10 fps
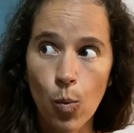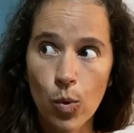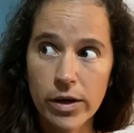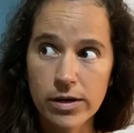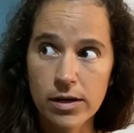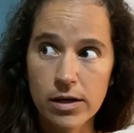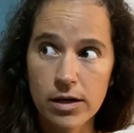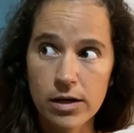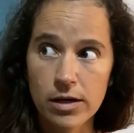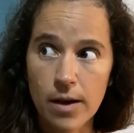
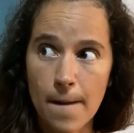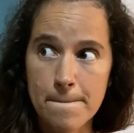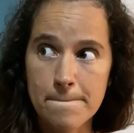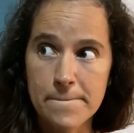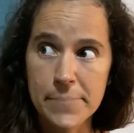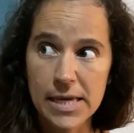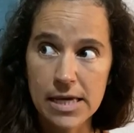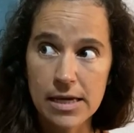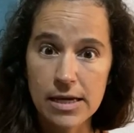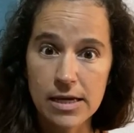wouldn't
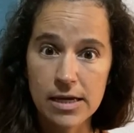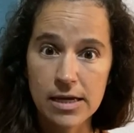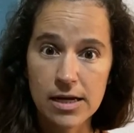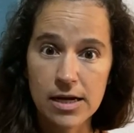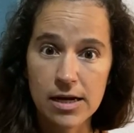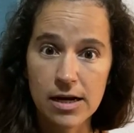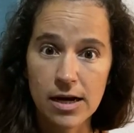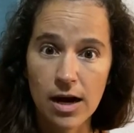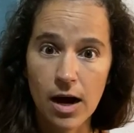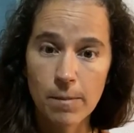be
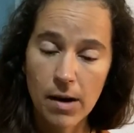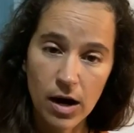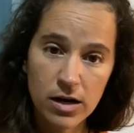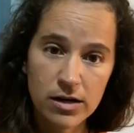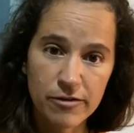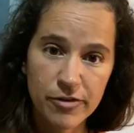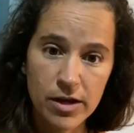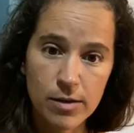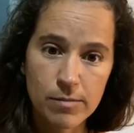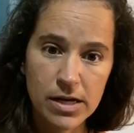a part of
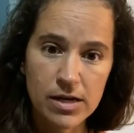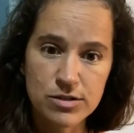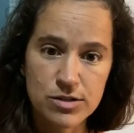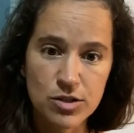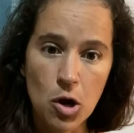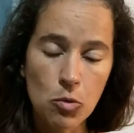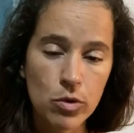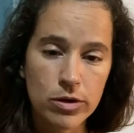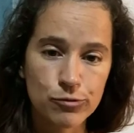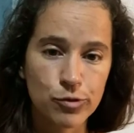it because no
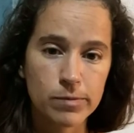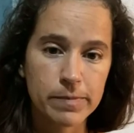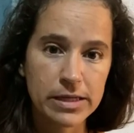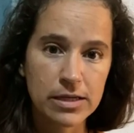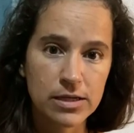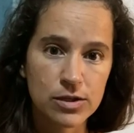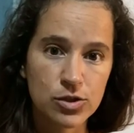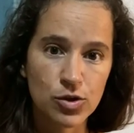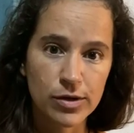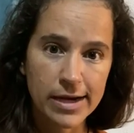one would be
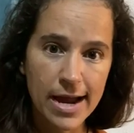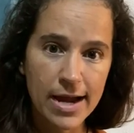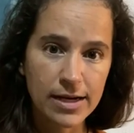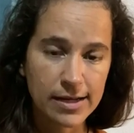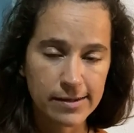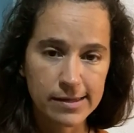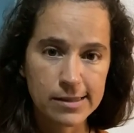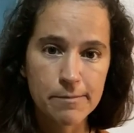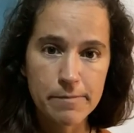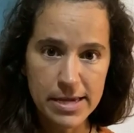creating
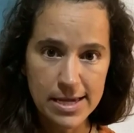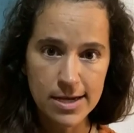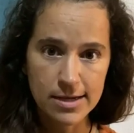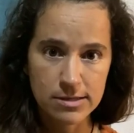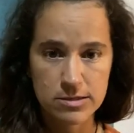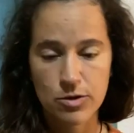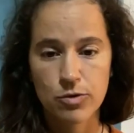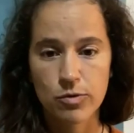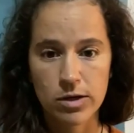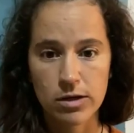like the beings
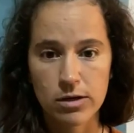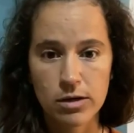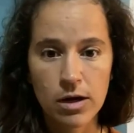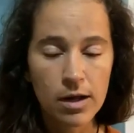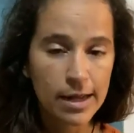who were